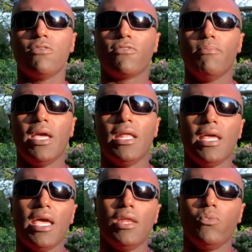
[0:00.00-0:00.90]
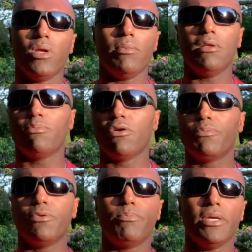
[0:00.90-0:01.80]
for men and women,
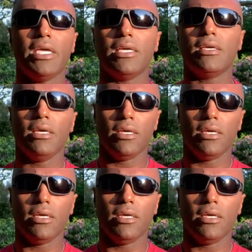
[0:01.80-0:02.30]
purple, pink,